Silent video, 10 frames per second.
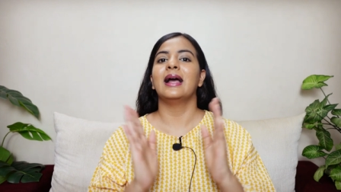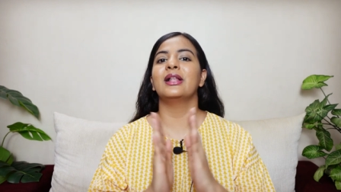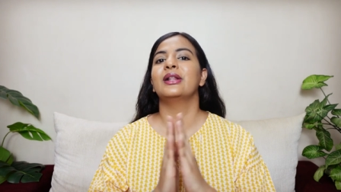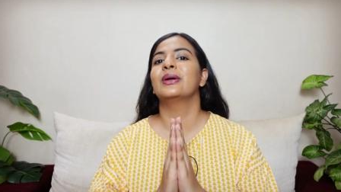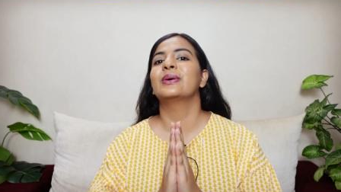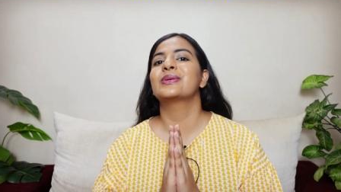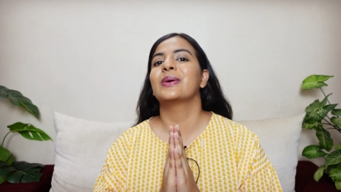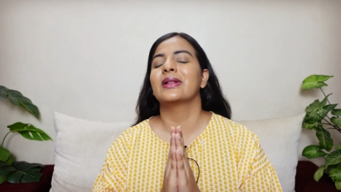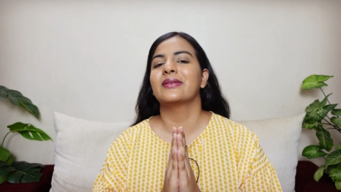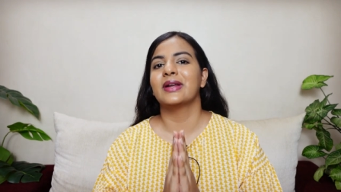Hello to
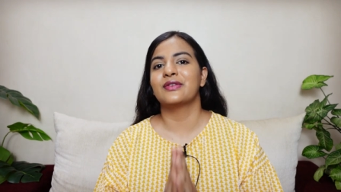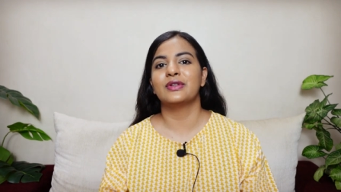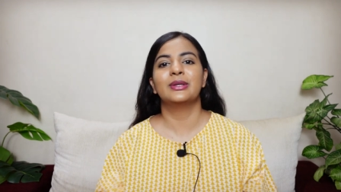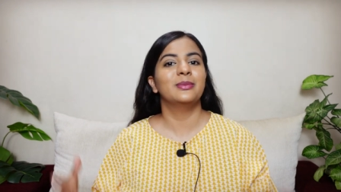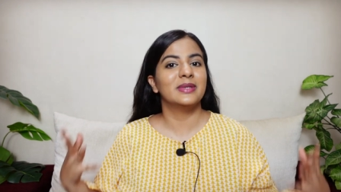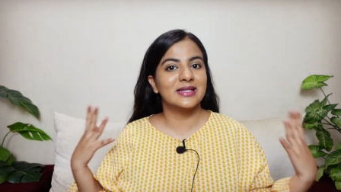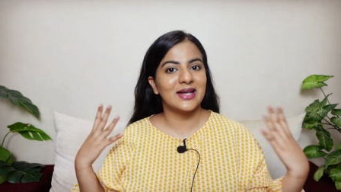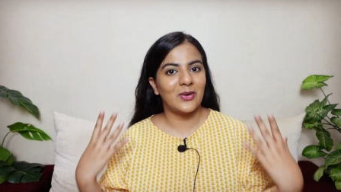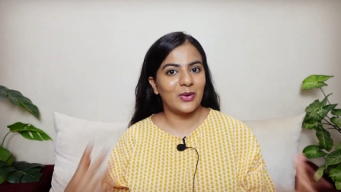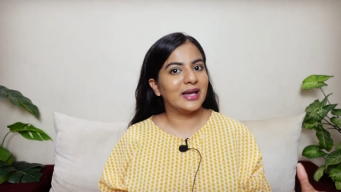all the wonderful humans.
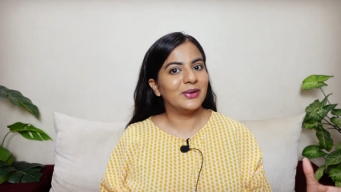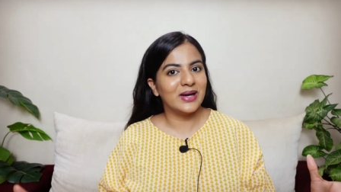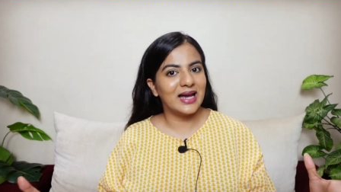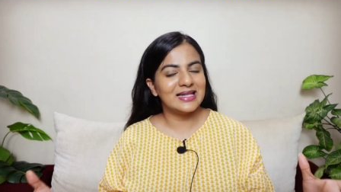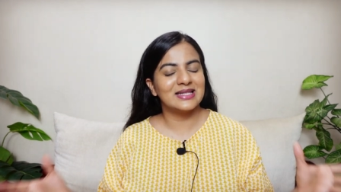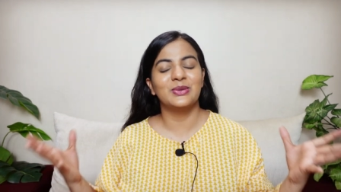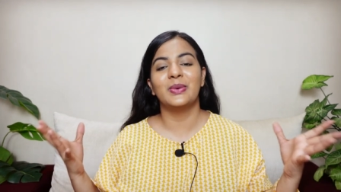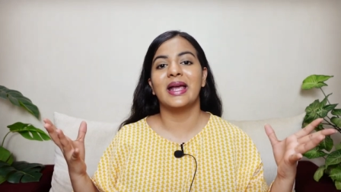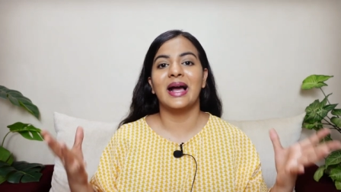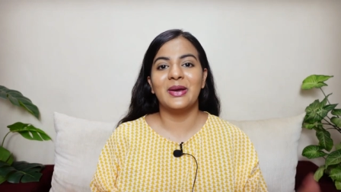How are you guys
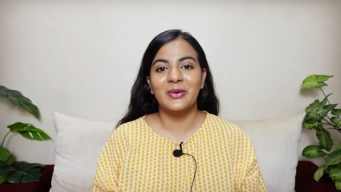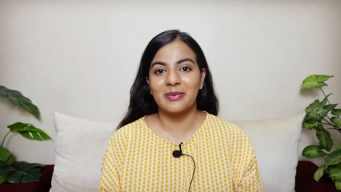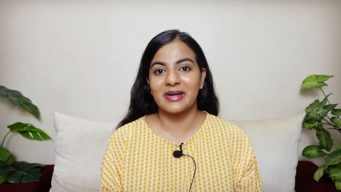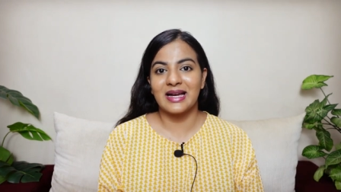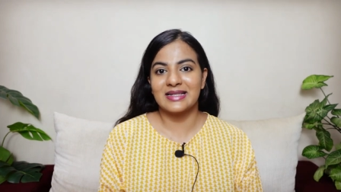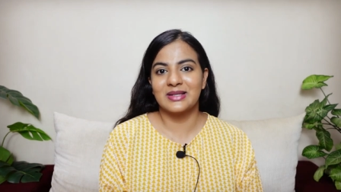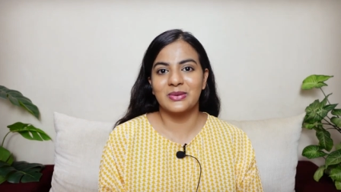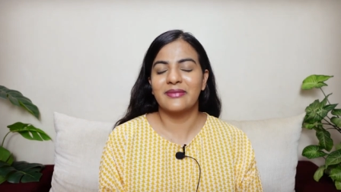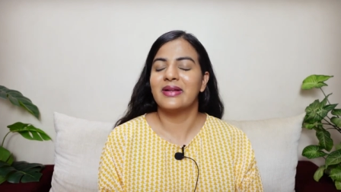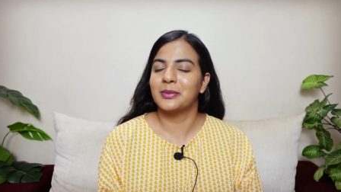doing? I hope you guys are
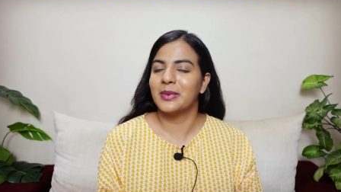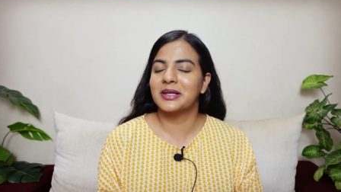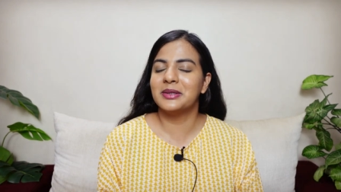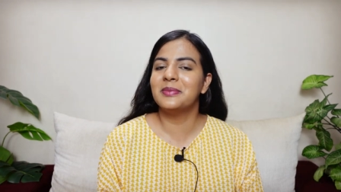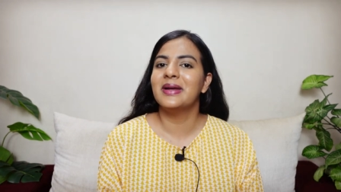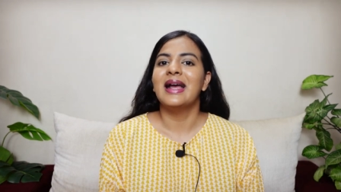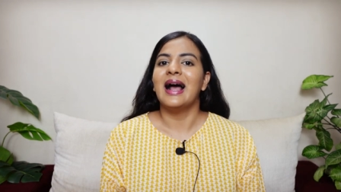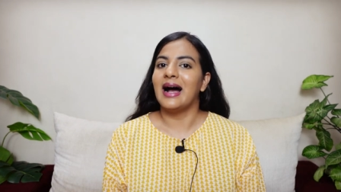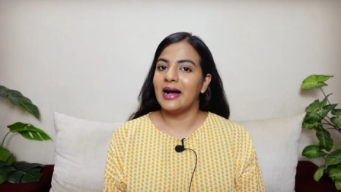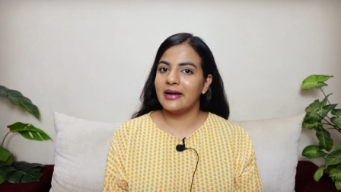doing well and welcome.
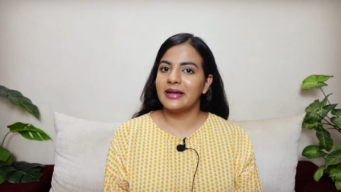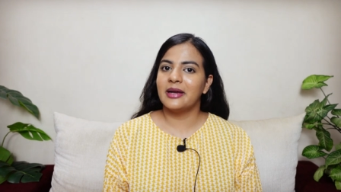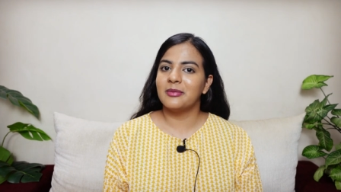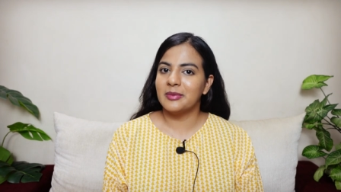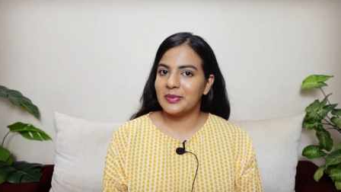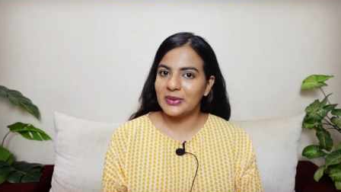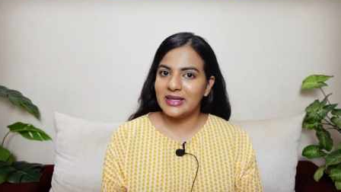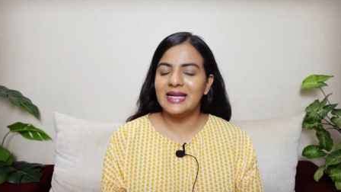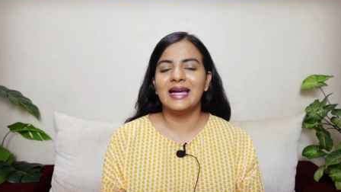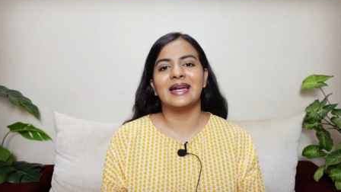I am
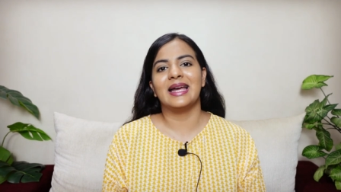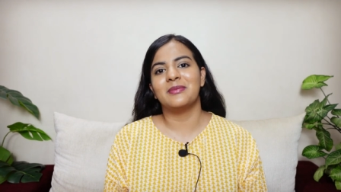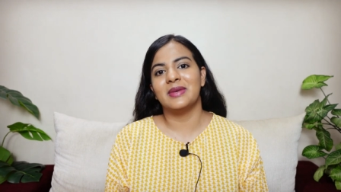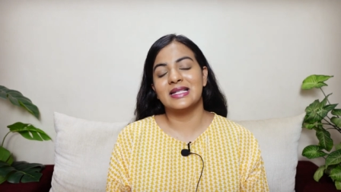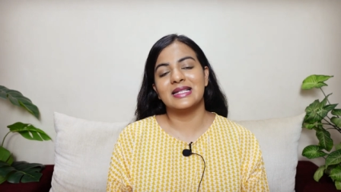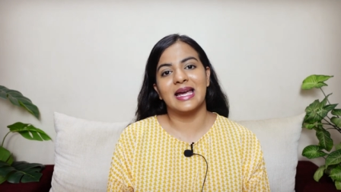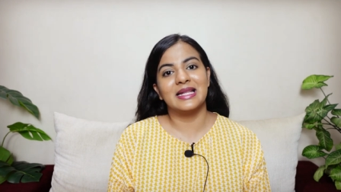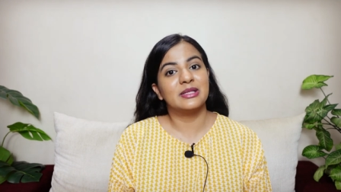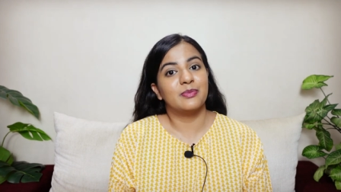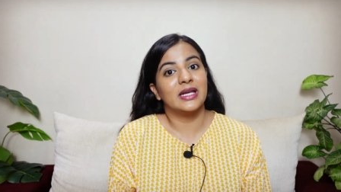Aboli and I make
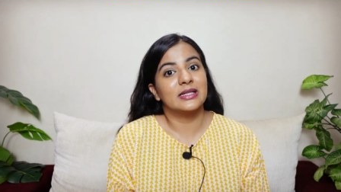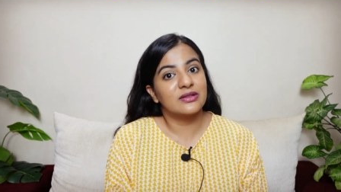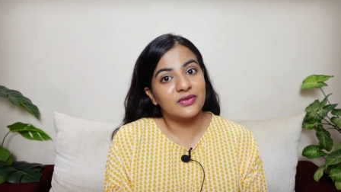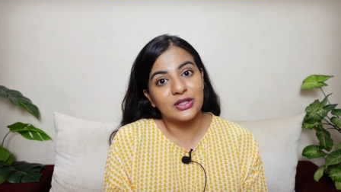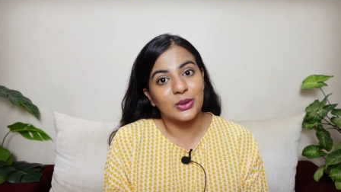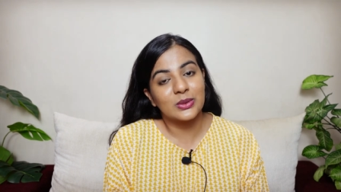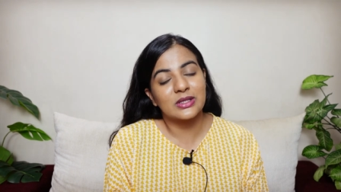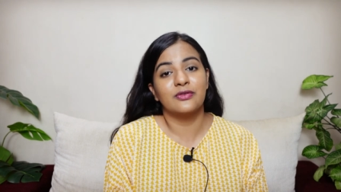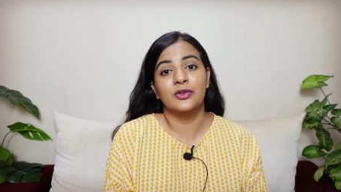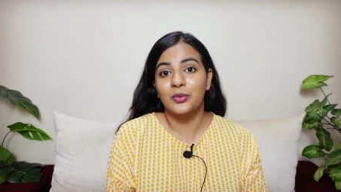science-based videos.
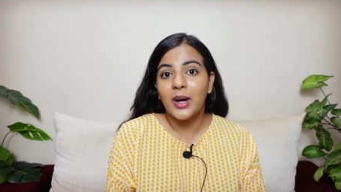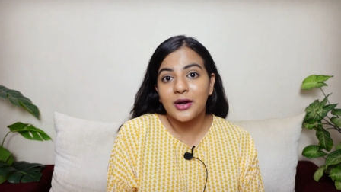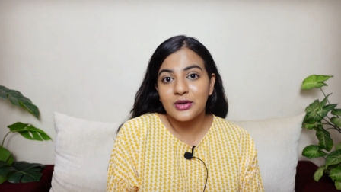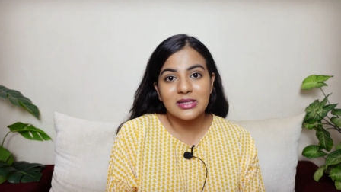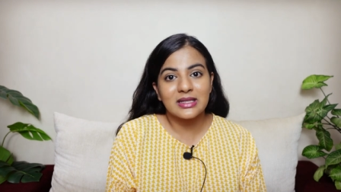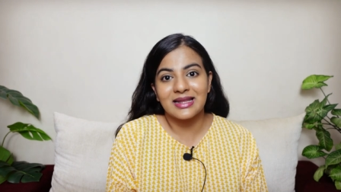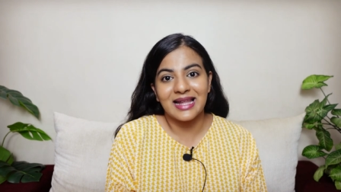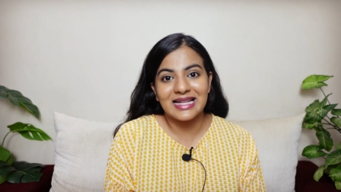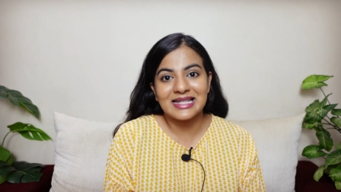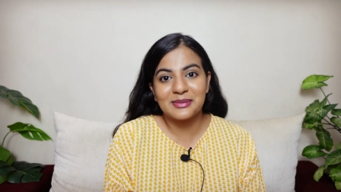If you are interested in
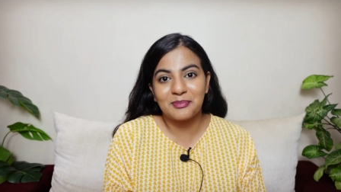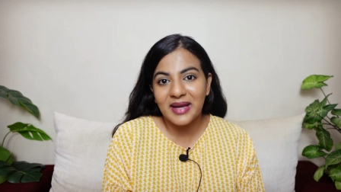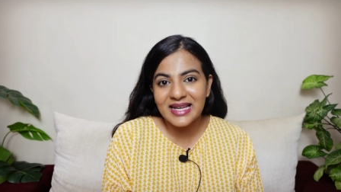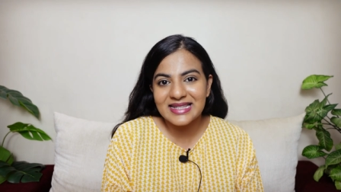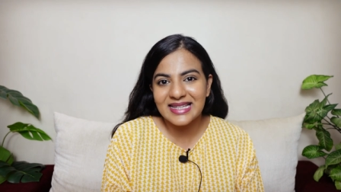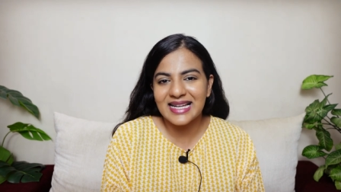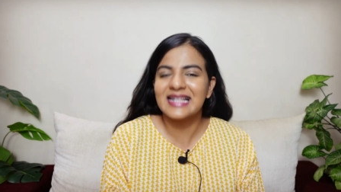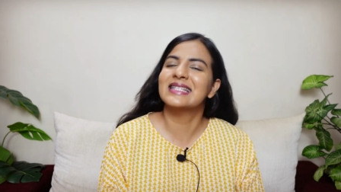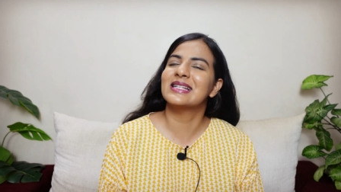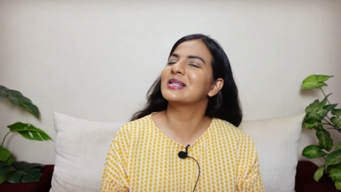that space, then
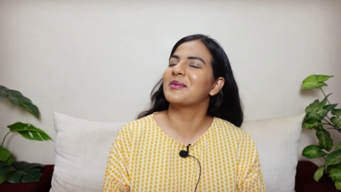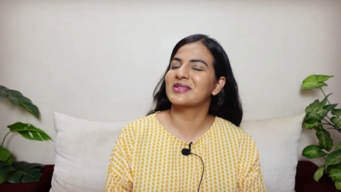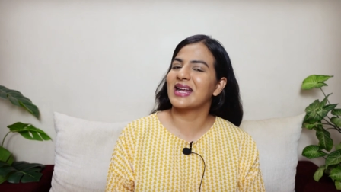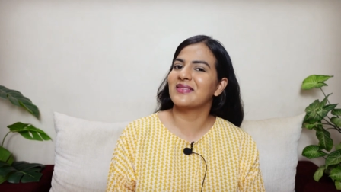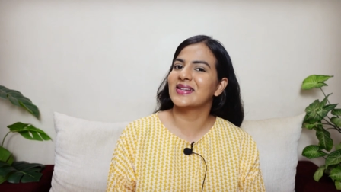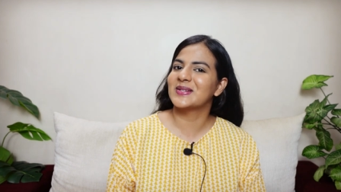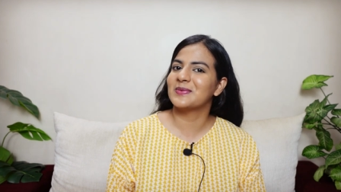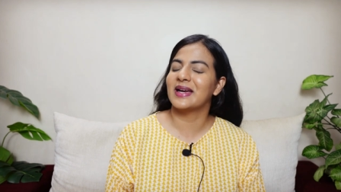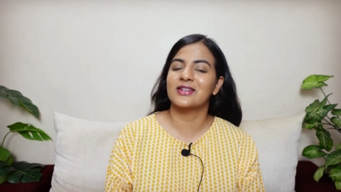consider subscribing to my